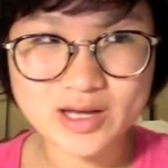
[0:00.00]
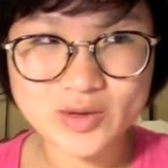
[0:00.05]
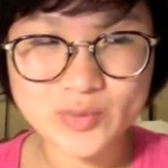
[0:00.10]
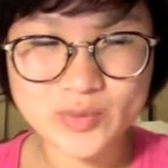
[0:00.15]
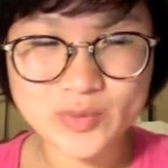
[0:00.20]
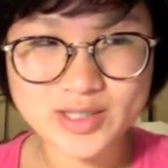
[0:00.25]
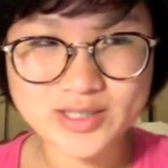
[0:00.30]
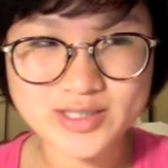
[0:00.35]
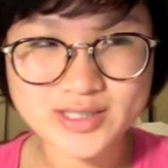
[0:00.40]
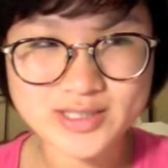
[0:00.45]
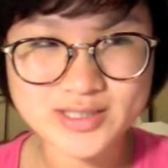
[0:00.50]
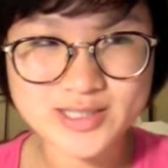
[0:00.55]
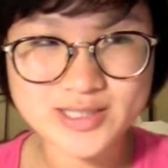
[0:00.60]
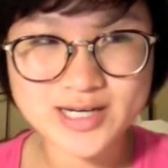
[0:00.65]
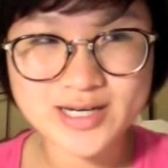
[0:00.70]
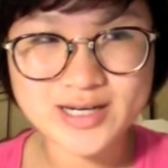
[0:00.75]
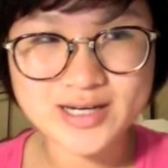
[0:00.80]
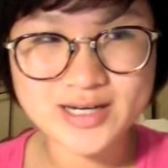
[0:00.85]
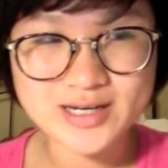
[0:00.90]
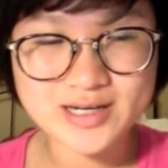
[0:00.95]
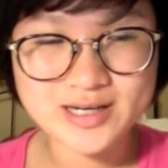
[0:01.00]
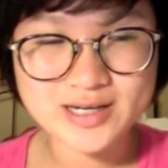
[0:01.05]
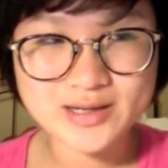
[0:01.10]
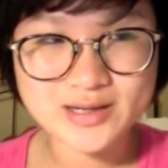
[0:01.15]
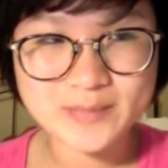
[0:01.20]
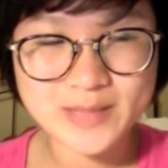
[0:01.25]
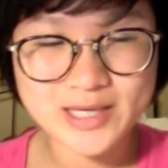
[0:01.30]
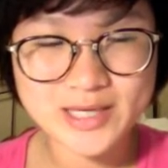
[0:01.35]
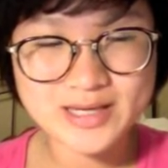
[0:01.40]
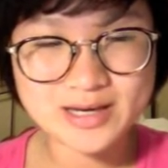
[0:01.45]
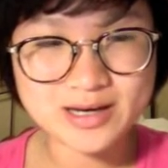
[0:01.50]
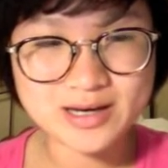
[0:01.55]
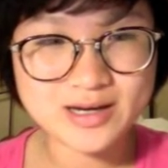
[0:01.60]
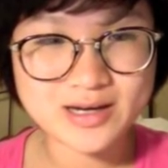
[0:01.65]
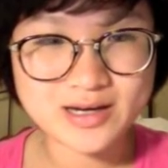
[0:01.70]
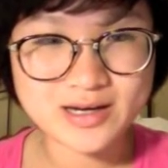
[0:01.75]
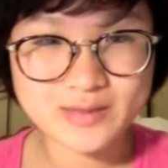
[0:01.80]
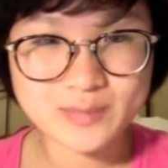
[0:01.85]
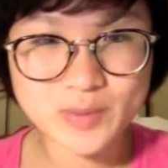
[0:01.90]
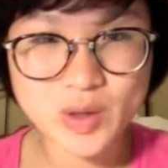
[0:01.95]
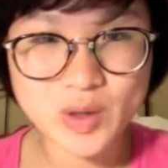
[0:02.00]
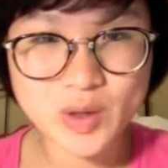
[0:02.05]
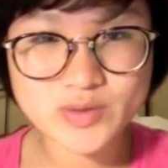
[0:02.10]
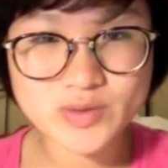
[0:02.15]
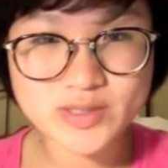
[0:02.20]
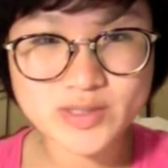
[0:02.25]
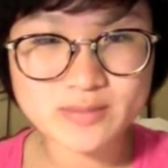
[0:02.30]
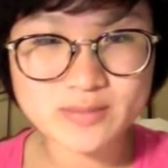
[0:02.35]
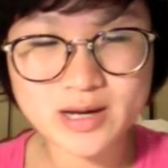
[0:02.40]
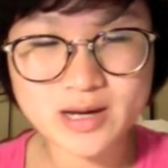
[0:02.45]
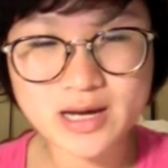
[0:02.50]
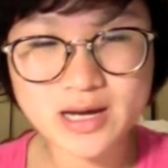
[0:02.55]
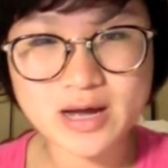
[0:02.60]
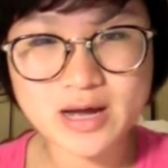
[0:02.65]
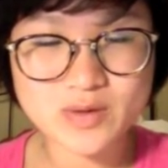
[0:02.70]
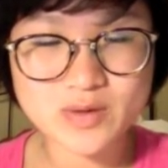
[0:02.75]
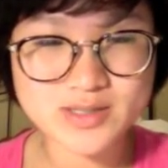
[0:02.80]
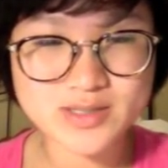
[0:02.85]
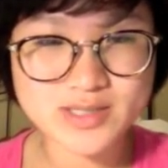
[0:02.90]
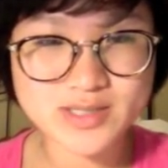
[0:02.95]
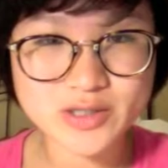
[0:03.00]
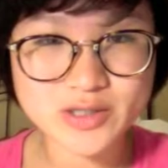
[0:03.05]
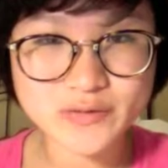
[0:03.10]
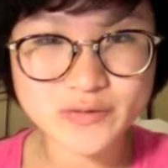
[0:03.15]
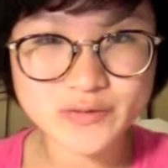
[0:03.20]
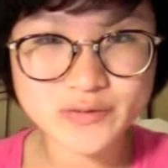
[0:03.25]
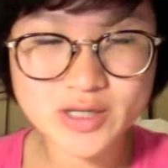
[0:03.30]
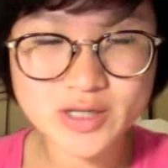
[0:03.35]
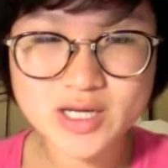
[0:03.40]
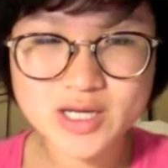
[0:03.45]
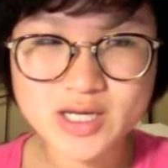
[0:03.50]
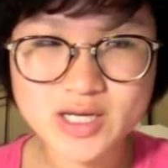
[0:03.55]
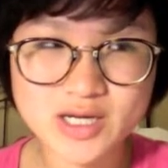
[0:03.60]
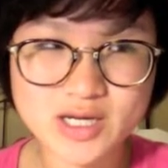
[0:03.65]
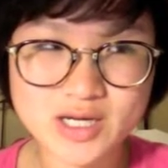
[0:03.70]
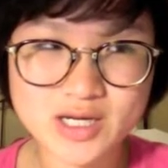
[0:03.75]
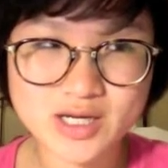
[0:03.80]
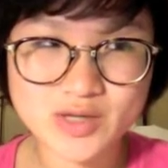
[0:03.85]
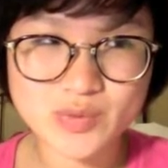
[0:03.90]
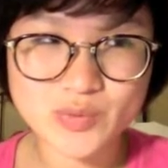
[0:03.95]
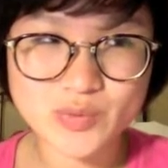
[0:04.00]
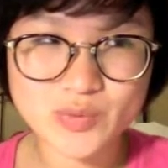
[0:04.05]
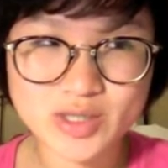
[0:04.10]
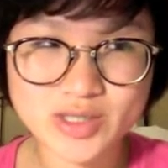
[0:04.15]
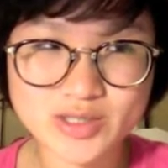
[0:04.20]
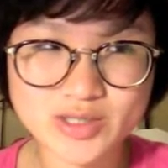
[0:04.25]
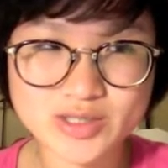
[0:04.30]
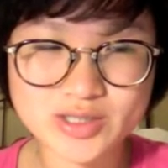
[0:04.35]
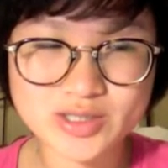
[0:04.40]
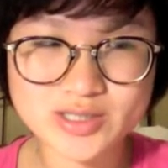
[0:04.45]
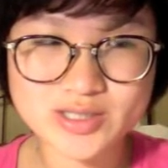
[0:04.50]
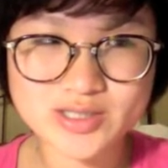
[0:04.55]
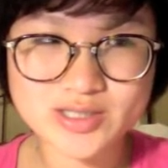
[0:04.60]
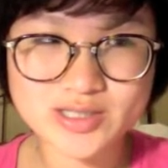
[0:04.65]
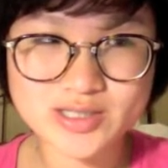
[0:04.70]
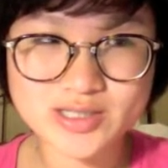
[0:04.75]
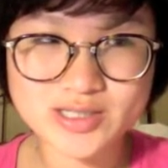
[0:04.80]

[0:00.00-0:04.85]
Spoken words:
We did make a post by ourselves. We just